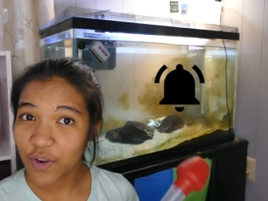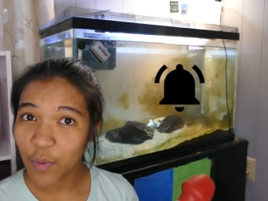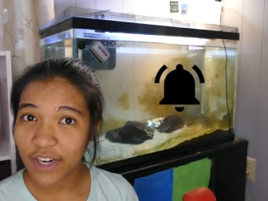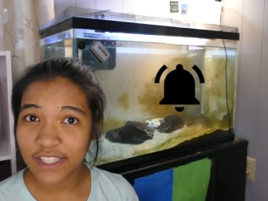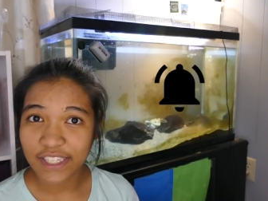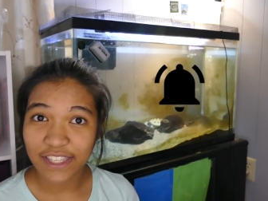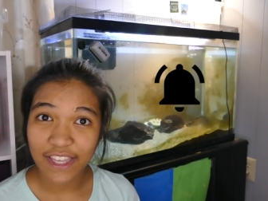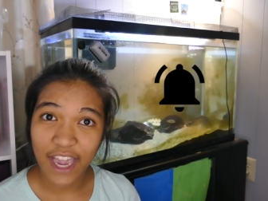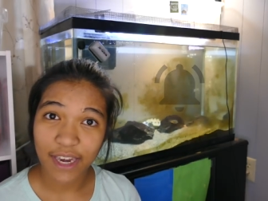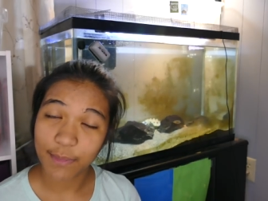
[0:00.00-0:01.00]
you want to see
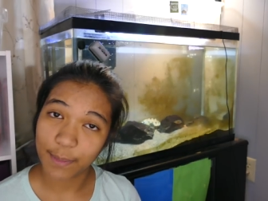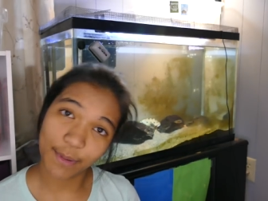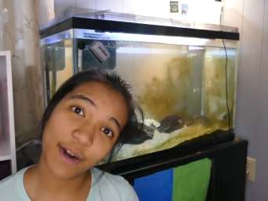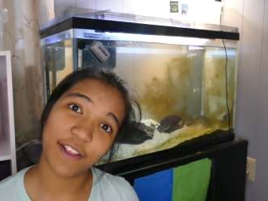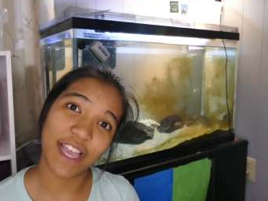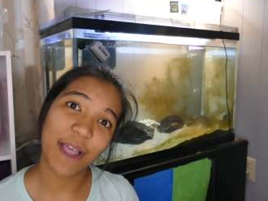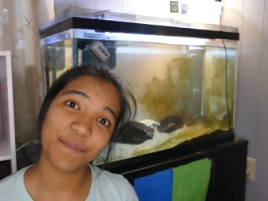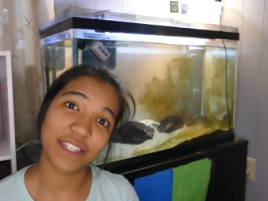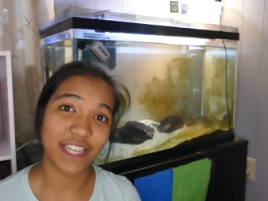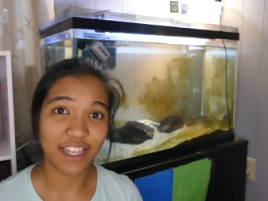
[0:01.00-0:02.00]
that and be a part of that,
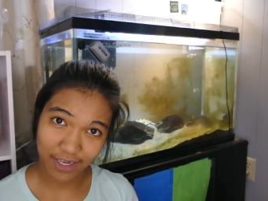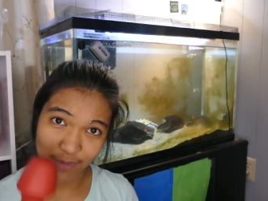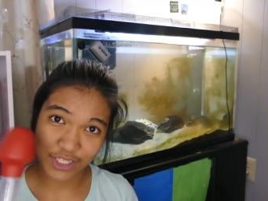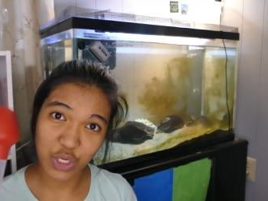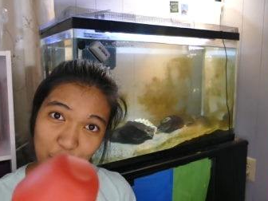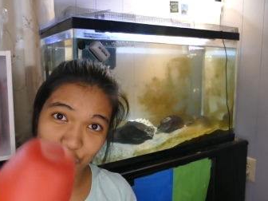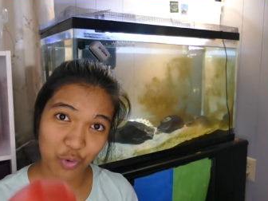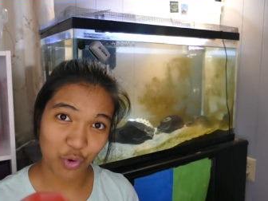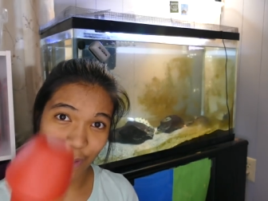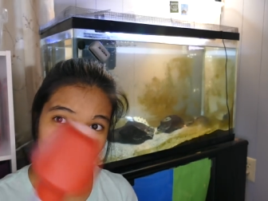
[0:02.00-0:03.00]
because that's going to be super
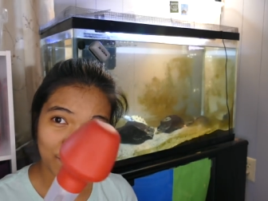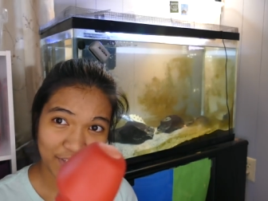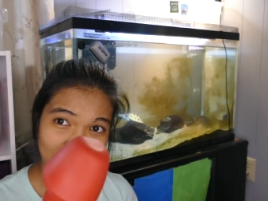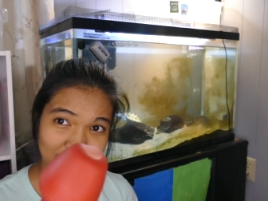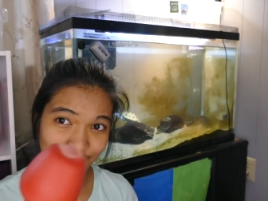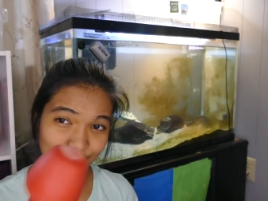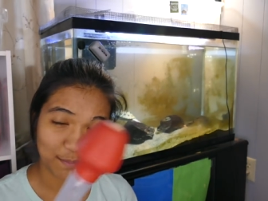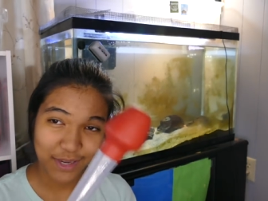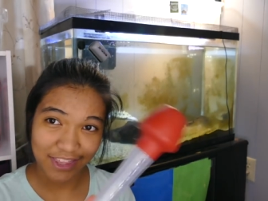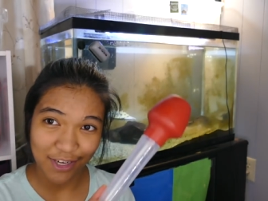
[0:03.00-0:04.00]
cool so
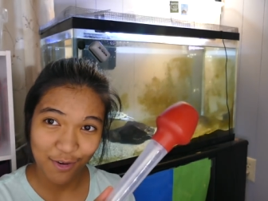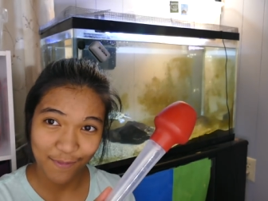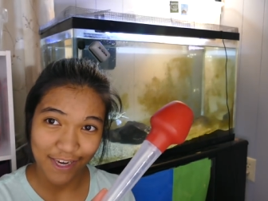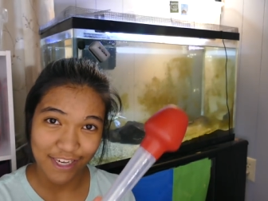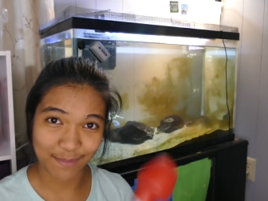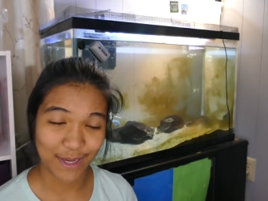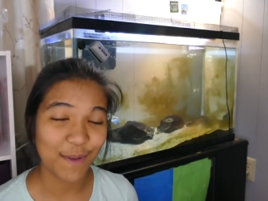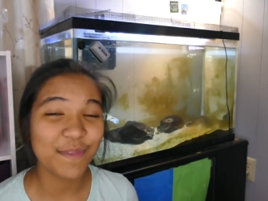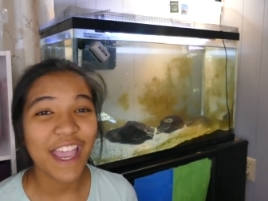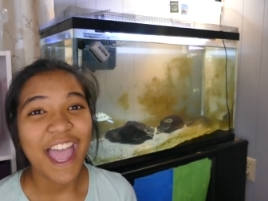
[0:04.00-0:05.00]
hit the notification
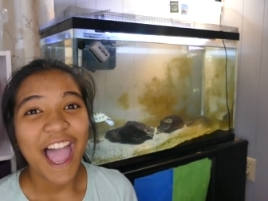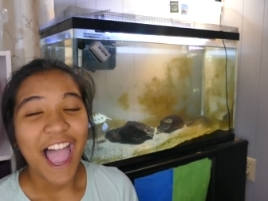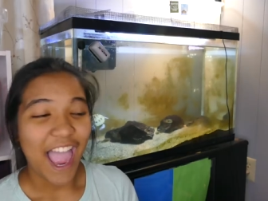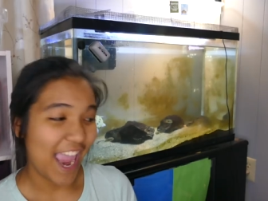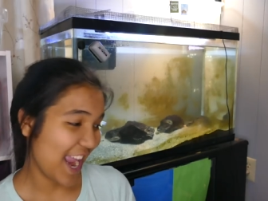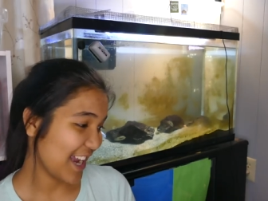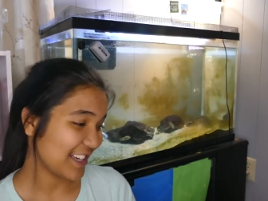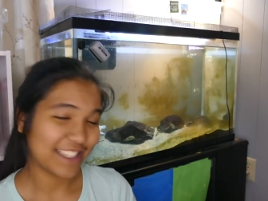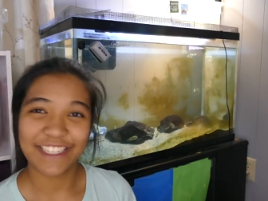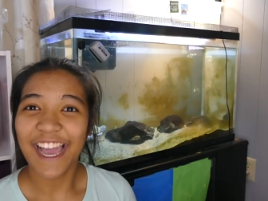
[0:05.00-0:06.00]
bell.
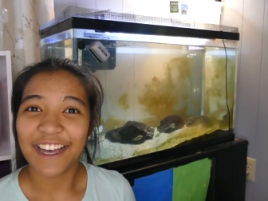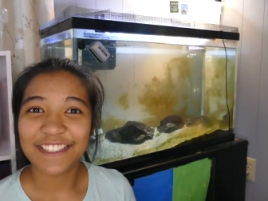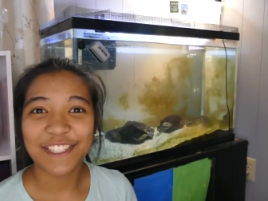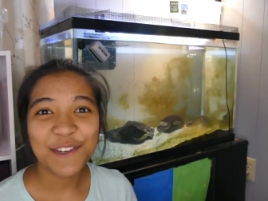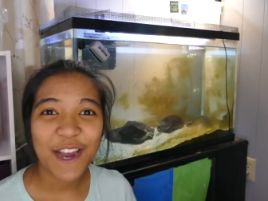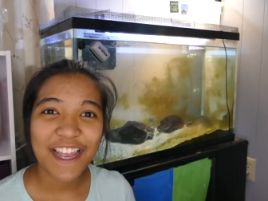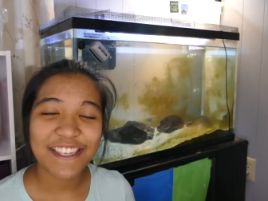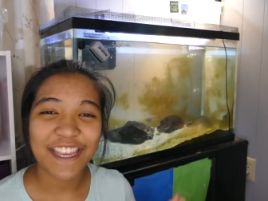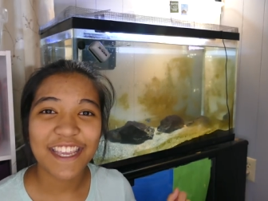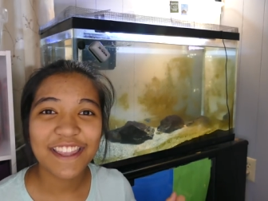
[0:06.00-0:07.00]
And yeah, I'll see you
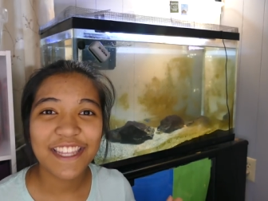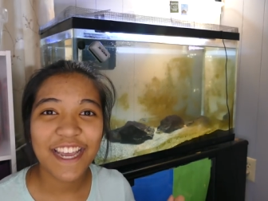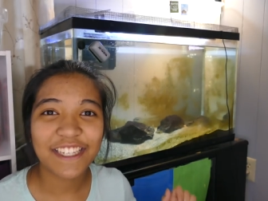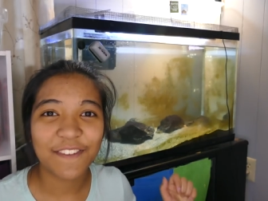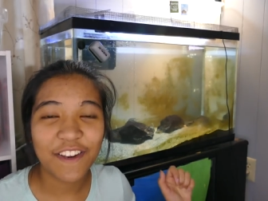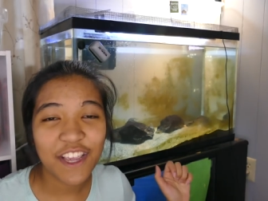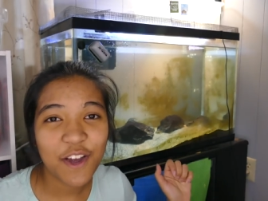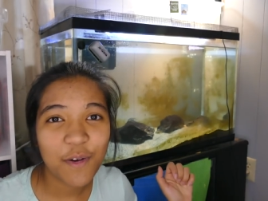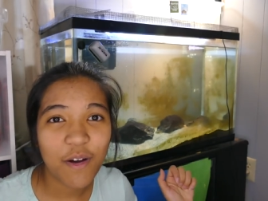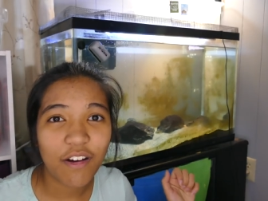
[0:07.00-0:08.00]
guys in the next
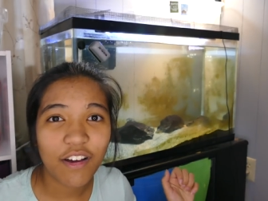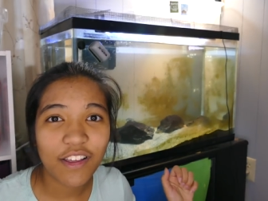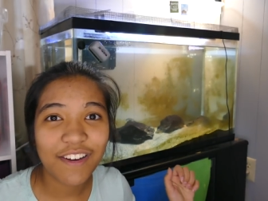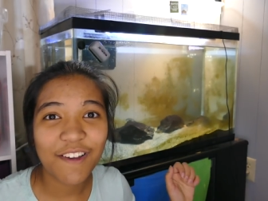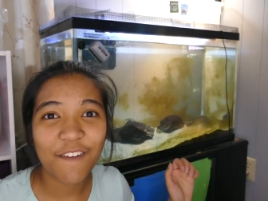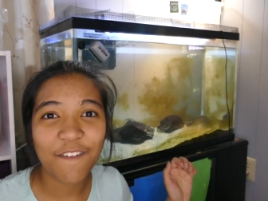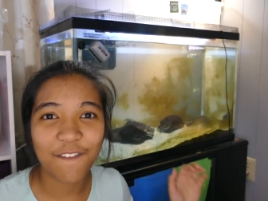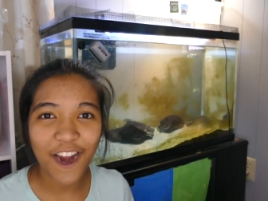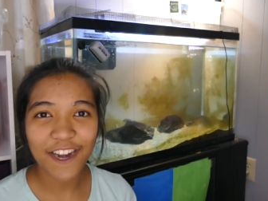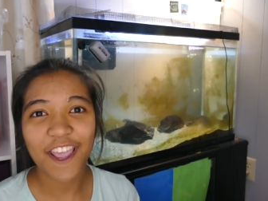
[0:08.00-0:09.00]
video on
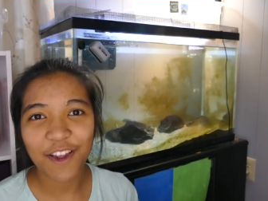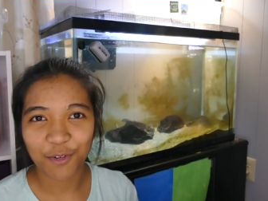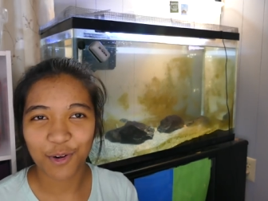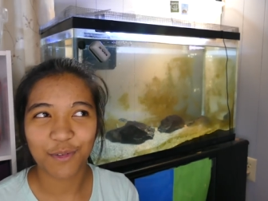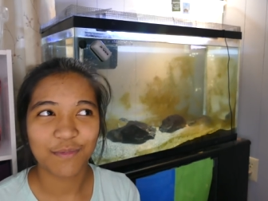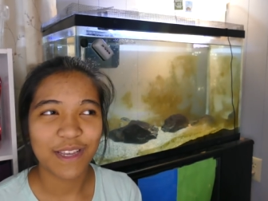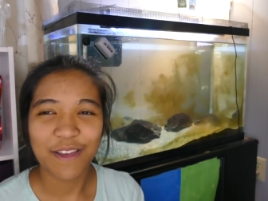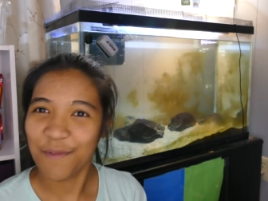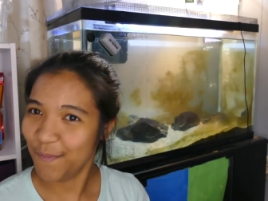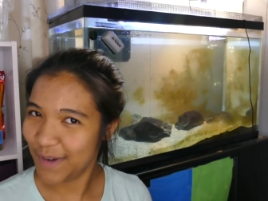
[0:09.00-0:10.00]
Friday or
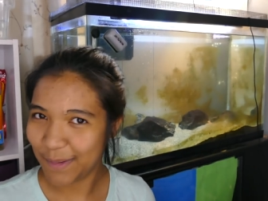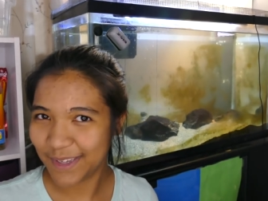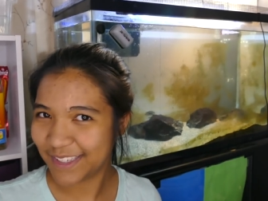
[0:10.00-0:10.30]
maybe